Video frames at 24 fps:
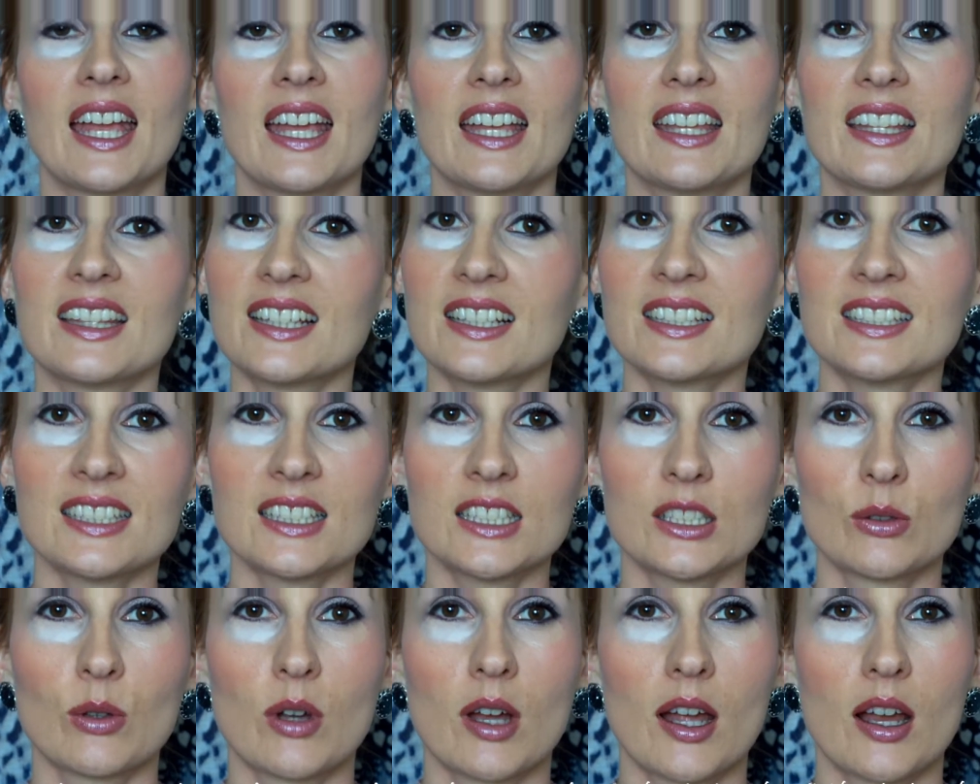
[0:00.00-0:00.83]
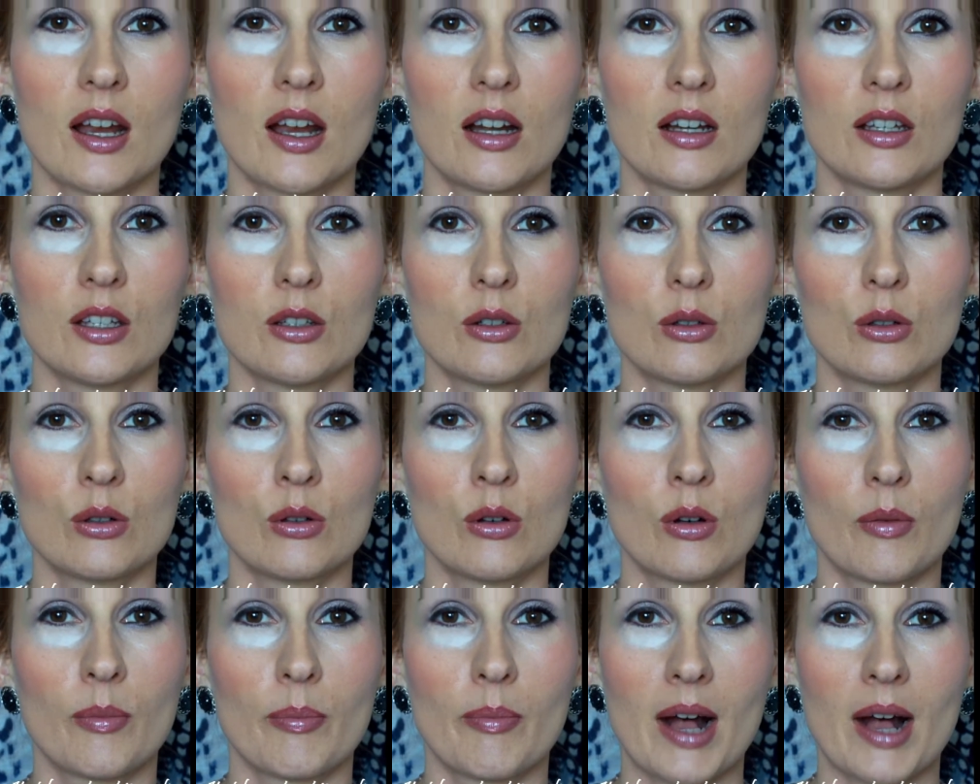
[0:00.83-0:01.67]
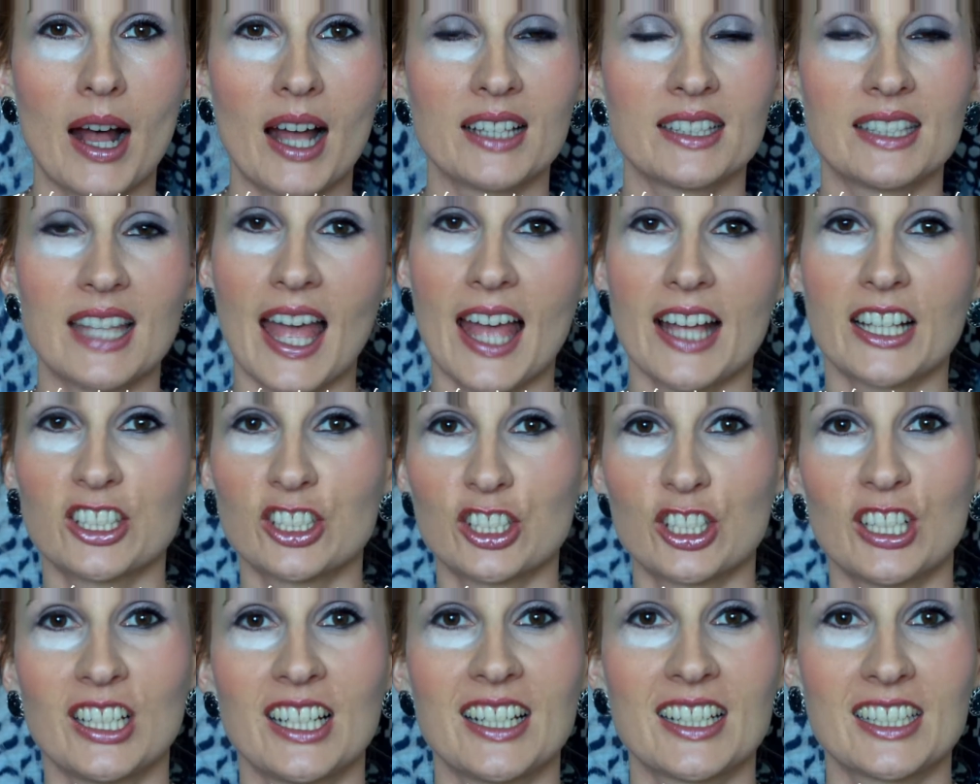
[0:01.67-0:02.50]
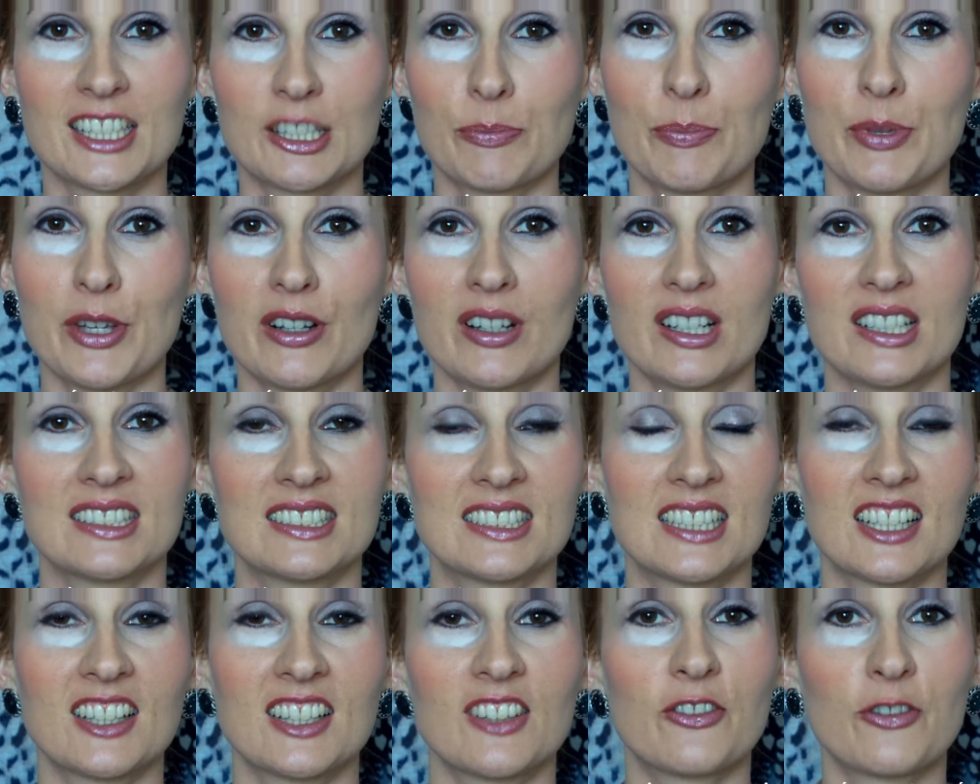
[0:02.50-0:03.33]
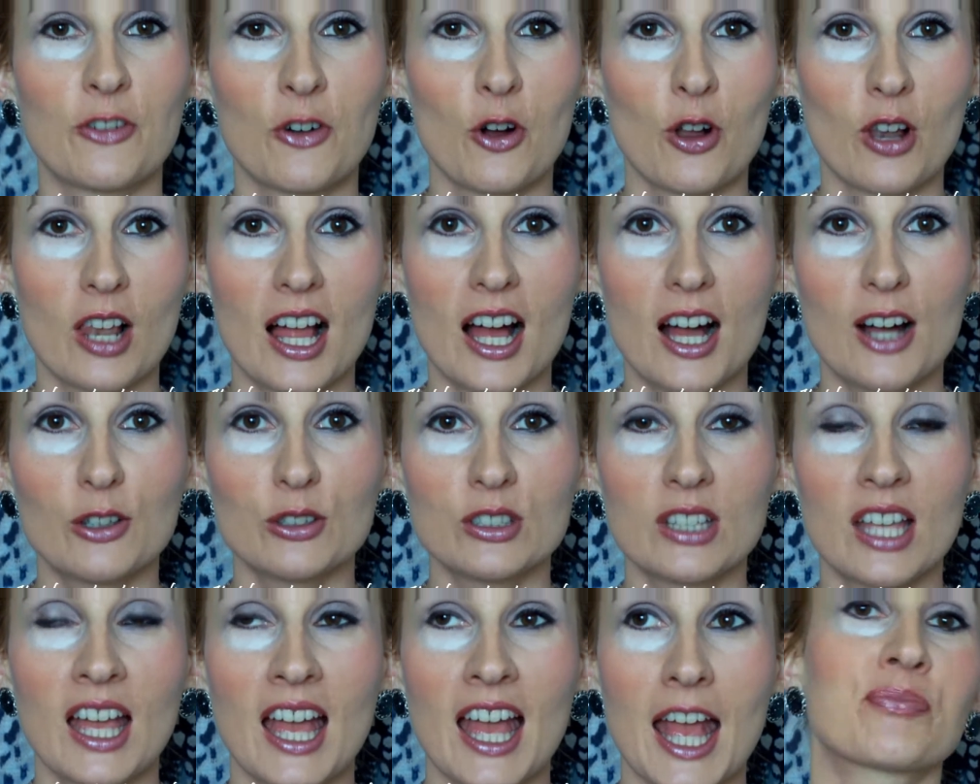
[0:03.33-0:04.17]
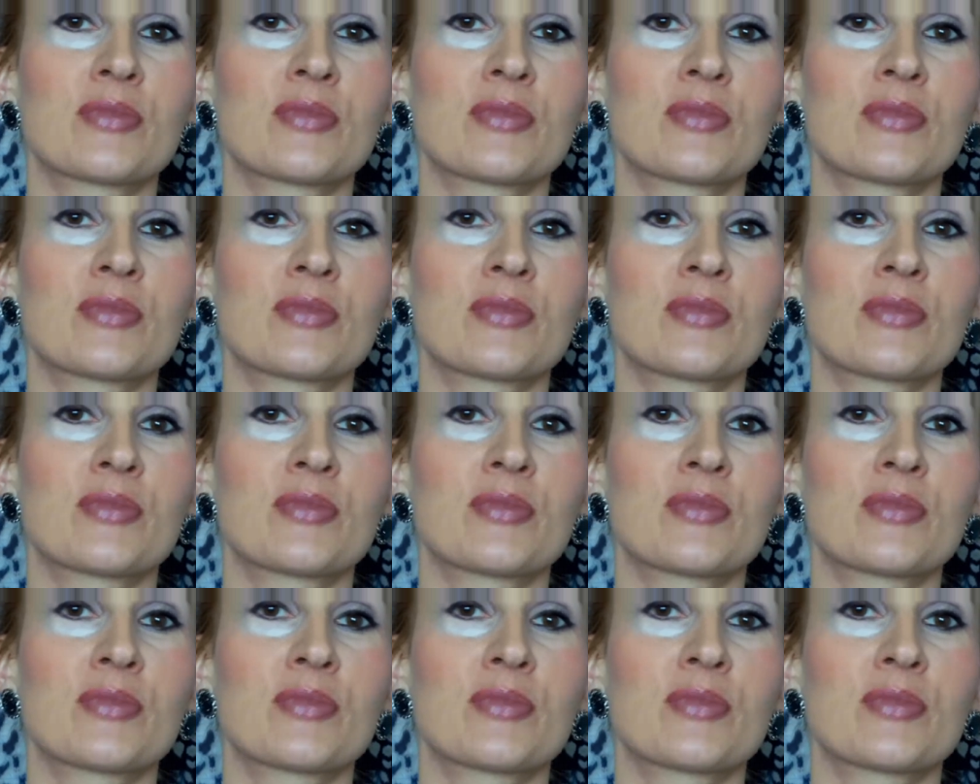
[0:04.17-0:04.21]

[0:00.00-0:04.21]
And this is where you might actually experience that fallout.